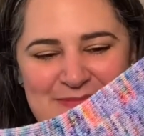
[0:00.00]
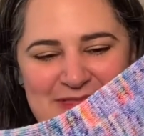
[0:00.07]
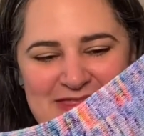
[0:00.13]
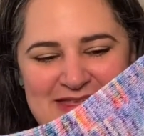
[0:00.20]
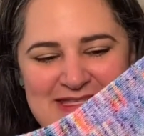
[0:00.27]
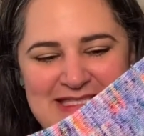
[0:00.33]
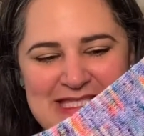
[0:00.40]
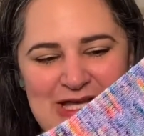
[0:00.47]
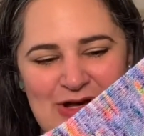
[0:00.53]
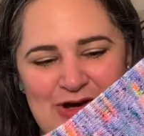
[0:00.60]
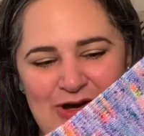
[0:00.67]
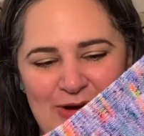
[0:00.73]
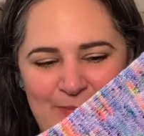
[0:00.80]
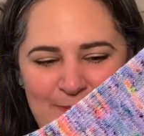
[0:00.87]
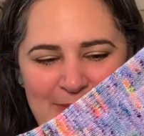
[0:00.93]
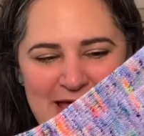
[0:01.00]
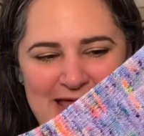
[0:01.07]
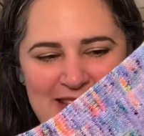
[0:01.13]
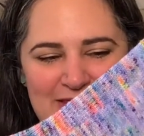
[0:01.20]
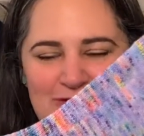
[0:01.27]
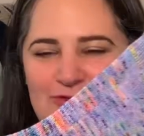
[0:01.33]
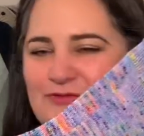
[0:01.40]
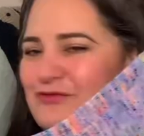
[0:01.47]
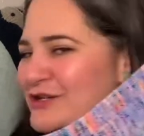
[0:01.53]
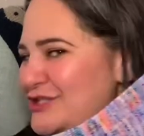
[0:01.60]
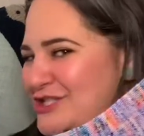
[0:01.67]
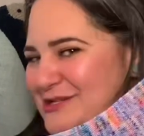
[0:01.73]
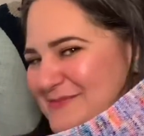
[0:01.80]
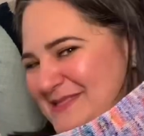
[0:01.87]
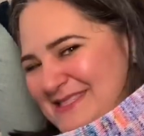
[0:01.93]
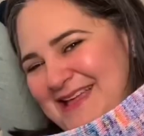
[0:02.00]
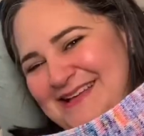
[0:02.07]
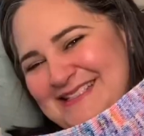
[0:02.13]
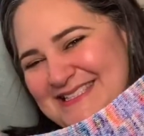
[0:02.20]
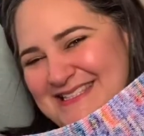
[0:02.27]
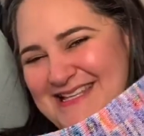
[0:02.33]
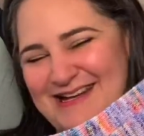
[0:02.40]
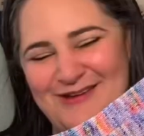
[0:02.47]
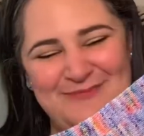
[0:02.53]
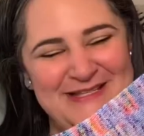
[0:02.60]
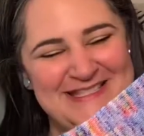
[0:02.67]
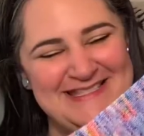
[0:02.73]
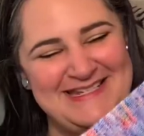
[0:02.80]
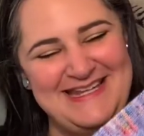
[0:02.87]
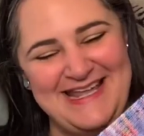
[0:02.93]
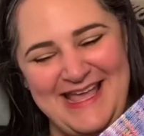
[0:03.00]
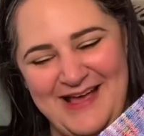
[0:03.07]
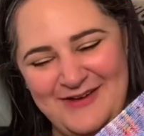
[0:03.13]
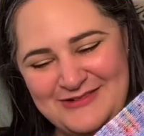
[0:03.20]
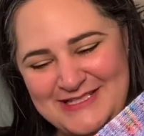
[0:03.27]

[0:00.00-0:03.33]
these are my little friendship socks that I'll be sending out.